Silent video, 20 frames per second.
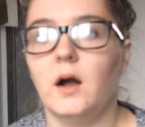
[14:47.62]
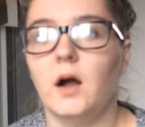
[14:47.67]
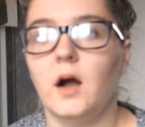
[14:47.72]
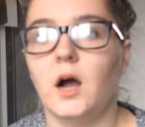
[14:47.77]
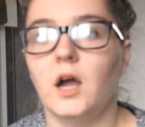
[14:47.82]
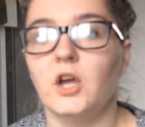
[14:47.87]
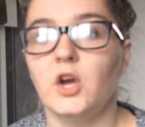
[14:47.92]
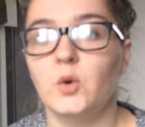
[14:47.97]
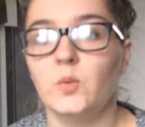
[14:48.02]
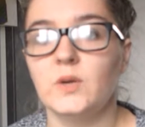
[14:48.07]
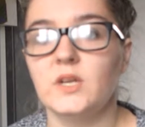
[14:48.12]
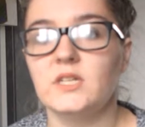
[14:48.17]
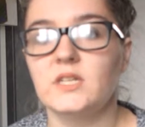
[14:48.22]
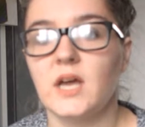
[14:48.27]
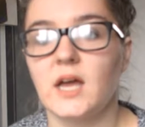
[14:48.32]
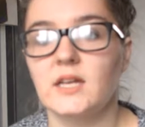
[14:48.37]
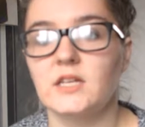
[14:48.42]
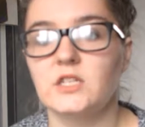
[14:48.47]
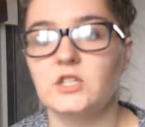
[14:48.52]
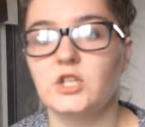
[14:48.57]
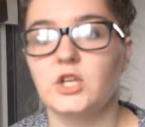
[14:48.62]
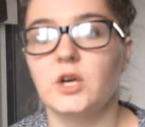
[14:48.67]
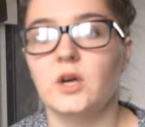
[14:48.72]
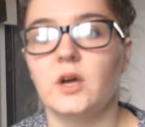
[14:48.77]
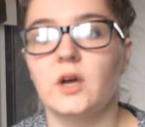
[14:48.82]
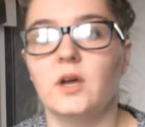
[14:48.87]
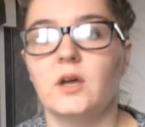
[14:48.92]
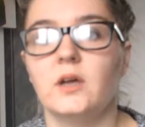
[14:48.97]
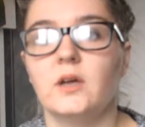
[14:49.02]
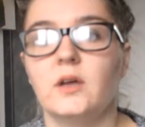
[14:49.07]
I only tend
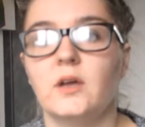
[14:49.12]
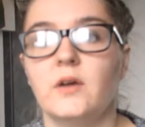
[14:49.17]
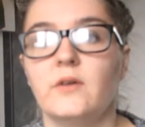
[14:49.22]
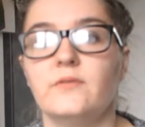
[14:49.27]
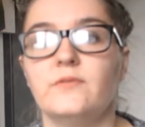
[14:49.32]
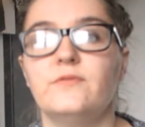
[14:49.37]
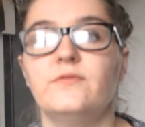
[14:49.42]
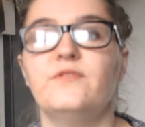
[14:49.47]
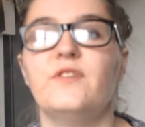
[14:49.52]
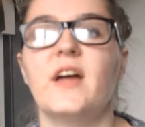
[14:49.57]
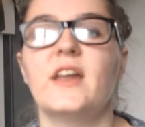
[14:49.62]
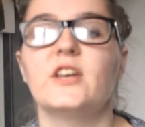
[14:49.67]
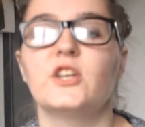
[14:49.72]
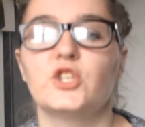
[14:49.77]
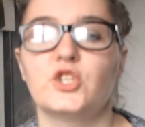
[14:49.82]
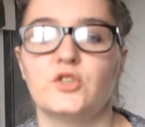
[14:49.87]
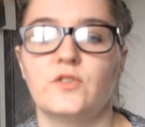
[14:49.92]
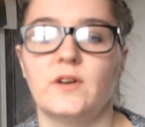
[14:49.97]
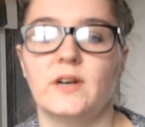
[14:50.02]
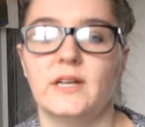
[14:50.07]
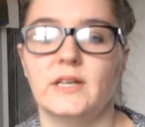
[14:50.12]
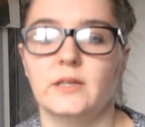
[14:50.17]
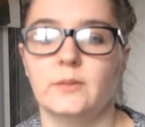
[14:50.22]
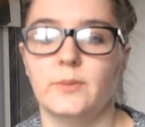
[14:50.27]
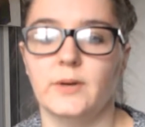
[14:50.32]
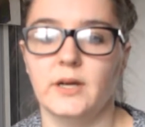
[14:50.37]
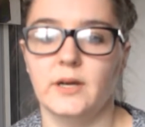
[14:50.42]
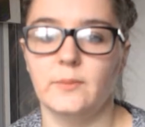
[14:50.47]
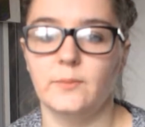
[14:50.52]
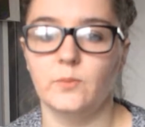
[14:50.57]
to venture a little
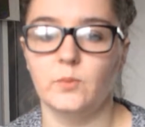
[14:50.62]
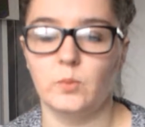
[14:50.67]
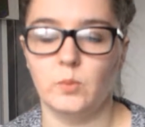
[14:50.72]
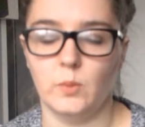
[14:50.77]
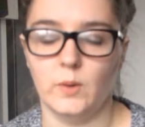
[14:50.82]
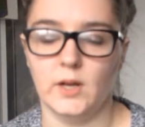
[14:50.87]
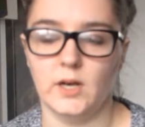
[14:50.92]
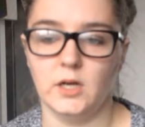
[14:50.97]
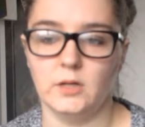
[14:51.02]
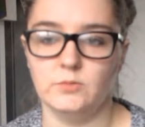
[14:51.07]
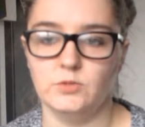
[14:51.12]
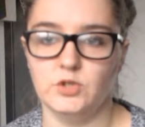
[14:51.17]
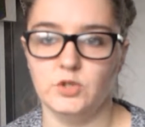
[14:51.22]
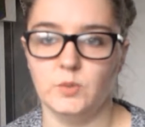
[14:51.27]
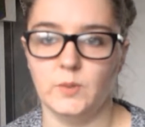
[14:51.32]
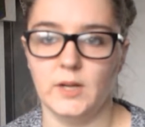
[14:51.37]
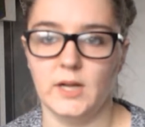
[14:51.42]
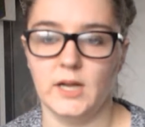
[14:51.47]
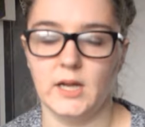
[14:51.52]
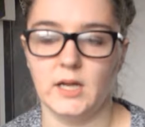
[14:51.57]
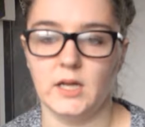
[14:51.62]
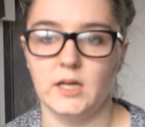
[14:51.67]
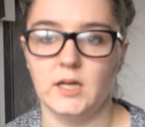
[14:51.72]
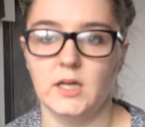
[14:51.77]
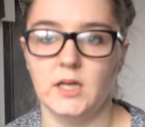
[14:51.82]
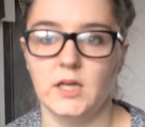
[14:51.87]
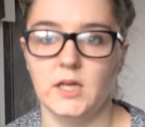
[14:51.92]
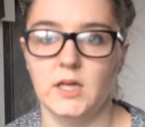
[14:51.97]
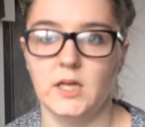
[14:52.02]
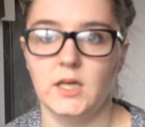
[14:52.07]
bit when I'm doing,
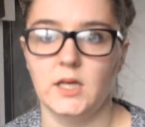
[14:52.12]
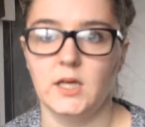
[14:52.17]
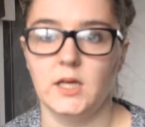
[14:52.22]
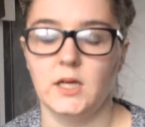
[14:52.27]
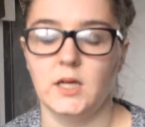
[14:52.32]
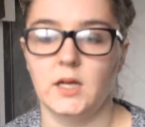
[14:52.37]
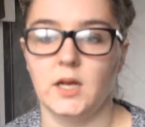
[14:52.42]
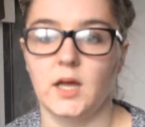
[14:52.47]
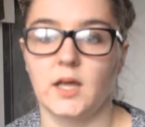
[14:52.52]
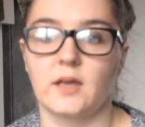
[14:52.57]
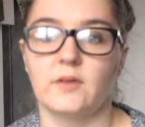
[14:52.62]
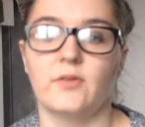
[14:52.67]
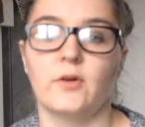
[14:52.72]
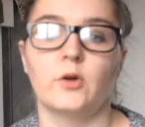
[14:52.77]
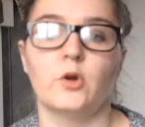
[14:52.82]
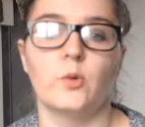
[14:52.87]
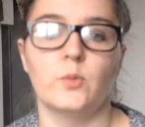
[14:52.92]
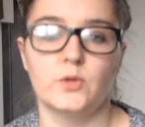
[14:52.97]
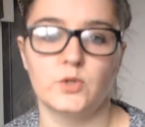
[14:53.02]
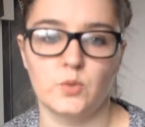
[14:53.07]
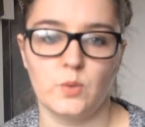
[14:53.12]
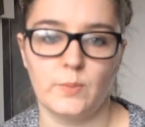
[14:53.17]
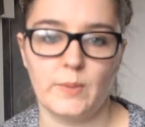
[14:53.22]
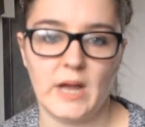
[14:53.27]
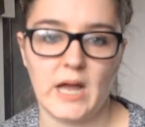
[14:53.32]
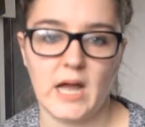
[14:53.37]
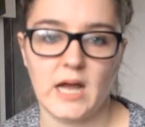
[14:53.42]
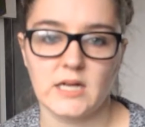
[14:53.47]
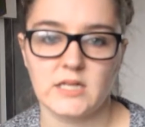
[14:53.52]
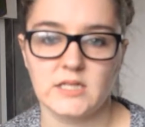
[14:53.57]
like if I'm going to a
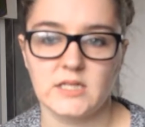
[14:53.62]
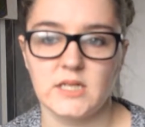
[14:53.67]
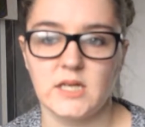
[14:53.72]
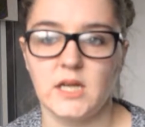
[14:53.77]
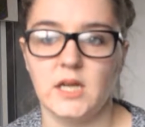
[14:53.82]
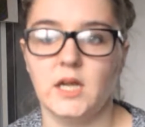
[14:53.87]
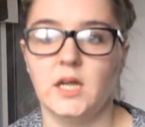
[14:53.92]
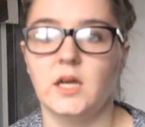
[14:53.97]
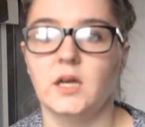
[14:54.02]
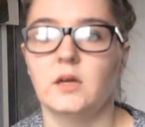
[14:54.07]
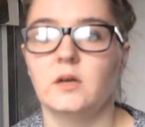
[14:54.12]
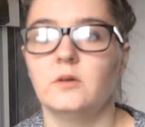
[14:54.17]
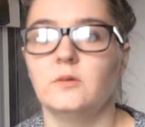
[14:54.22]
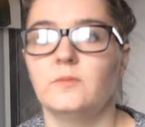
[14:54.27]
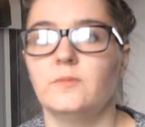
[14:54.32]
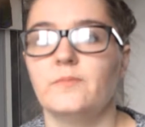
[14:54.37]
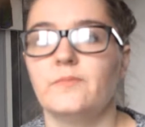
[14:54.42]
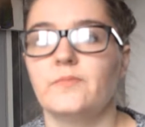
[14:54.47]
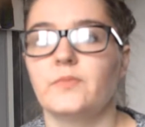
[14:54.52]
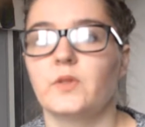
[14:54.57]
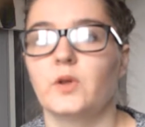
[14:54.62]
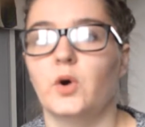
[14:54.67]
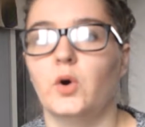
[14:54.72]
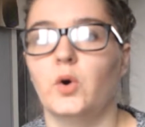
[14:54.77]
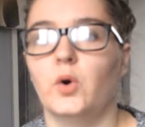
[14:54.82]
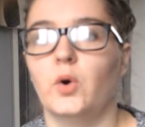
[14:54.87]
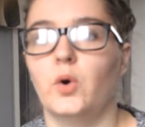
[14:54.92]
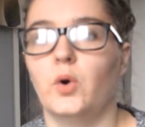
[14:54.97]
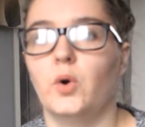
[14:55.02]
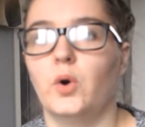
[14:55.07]
party
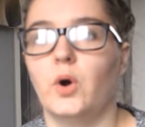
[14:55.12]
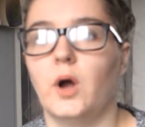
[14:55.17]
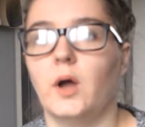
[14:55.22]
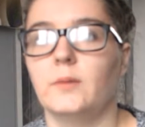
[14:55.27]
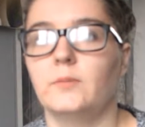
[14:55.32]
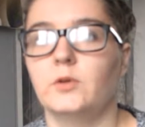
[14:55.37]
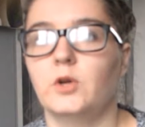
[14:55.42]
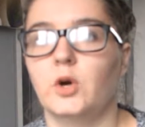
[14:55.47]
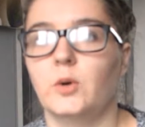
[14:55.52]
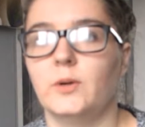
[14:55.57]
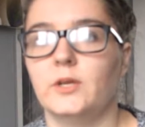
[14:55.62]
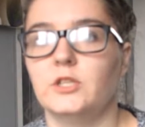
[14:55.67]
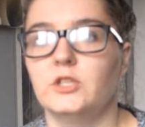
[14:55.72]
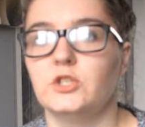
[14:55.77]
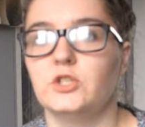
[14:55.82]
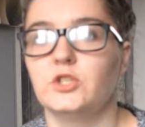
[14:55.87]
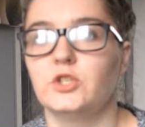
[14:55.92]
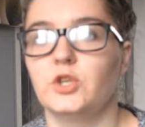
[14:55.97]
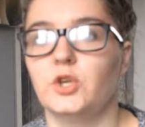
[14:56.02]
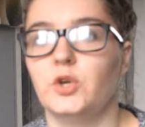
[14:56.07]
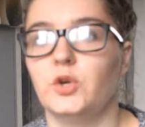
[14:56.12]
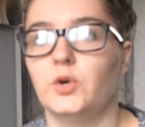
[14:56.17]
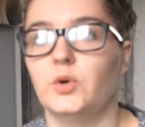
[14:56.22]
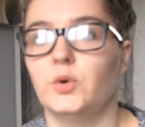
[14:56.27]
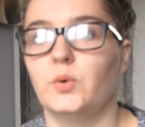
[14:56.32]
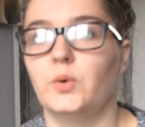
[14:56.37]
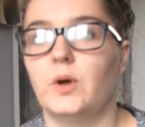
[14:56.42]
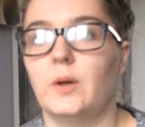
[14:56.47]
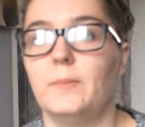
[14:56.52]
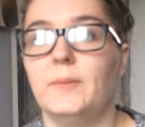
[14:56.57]
or I'm going
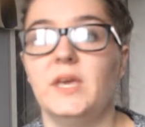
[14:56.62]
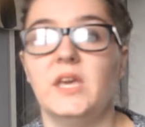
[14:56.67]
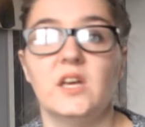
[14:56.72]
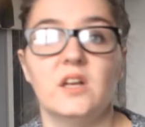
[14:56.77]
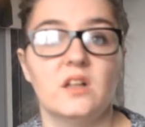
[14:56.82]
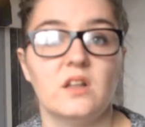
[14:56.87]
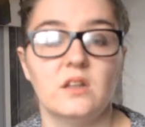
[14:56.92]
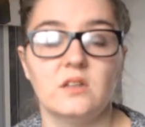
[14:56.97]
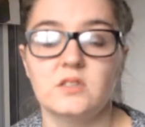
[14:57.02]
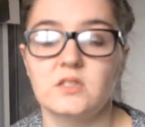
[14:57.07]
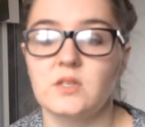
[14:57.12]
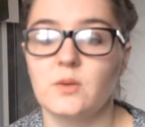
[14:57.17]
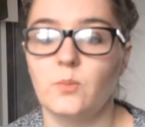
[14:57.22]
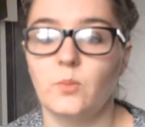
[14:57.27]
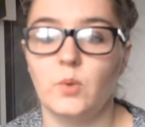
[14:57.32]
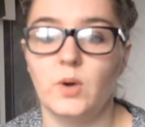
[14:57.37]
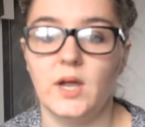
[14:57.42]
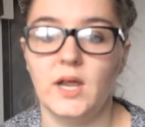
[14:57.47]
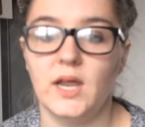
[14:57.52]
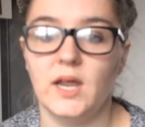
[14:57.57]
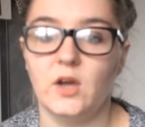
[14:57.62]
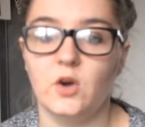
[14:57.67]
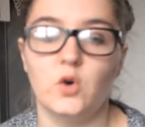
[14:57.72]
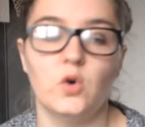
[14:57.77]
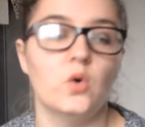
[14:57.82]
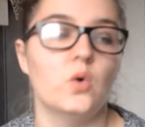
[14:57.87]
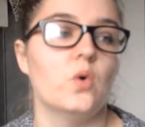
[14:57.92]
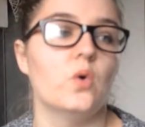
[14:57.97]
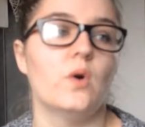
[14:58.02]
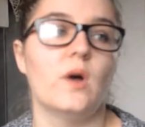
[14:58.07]
to a meal somewhere
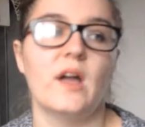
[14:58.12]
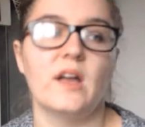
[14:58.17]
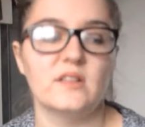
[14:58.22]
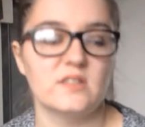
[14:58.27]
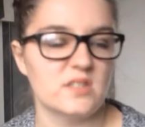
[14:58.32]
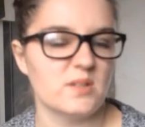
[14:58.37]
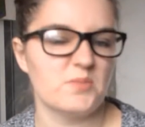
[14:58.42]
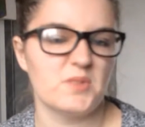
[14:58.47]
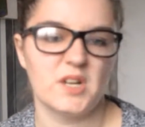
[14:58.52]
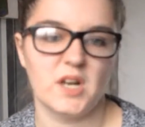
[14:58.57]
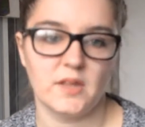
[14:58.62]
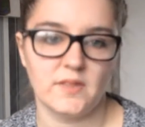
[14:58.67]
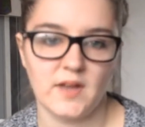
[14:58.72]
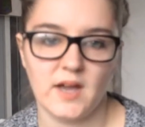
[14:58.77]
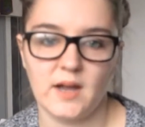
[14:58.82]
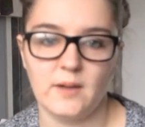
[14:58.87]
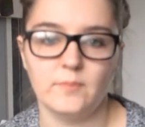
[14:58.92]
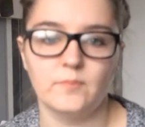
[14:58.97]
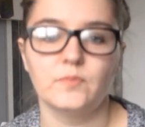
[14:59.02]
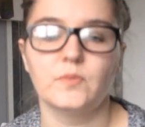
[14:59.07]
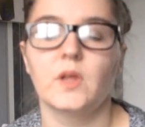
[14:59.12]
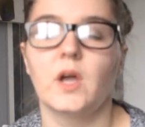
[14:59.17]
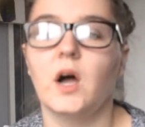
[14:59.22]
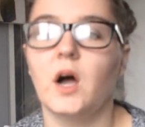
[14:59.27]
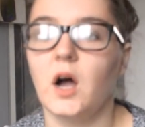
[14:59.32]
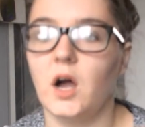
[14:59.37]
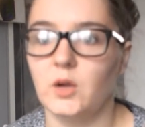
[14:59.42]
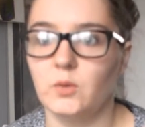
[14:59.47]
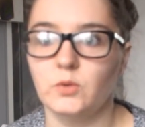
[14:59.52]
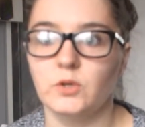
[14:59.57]
or something like that,
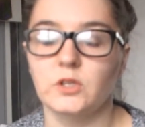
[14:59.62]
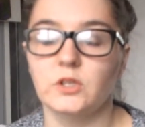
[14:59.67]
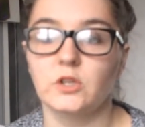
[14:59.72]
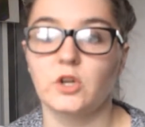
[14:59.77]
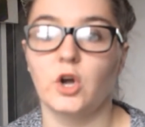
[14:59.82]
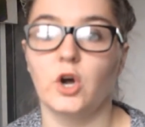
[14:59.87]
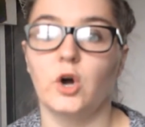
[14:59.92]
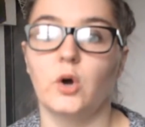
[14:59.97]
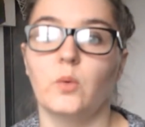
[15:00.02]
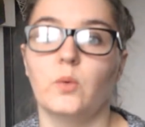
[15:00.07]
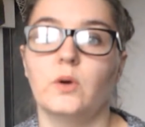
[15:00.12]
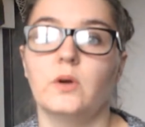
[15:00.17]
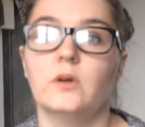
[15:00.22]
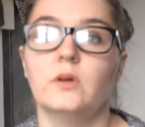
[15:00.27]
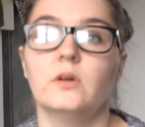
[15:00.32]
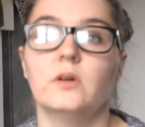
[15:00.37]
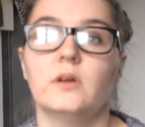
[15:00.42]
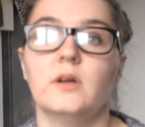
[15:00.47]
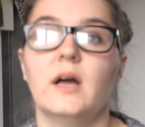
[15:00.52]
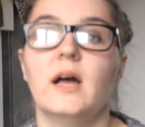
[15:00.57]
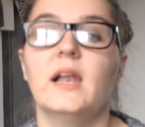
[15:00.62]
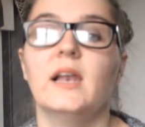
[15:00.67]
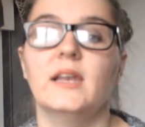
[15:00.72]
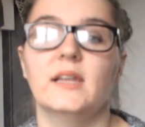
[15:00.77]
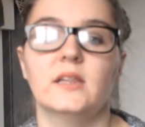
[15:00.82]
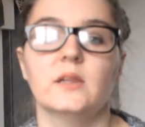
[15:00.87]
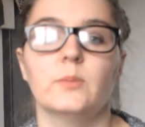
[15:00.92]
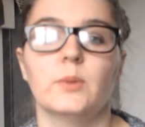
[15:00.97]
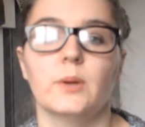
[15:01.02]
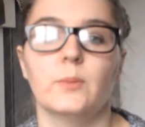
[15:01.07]
I will go a
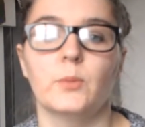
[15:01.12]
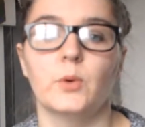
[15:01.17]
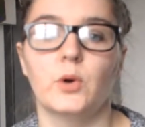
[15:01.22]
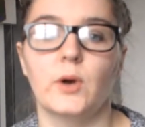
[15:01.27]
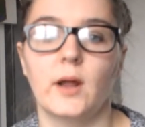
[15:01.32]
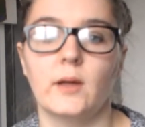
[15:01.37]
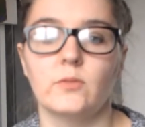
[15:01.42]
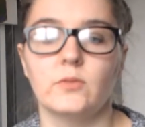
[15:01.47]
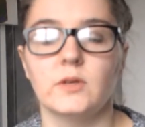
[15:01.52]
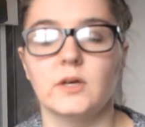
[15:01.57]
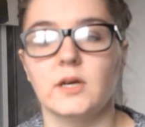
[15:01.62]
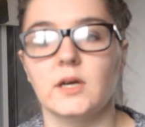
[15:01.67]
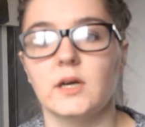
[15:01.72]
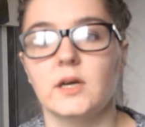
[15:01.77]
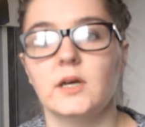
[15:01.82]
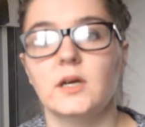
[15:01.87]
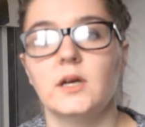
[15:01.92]
little bit more out there.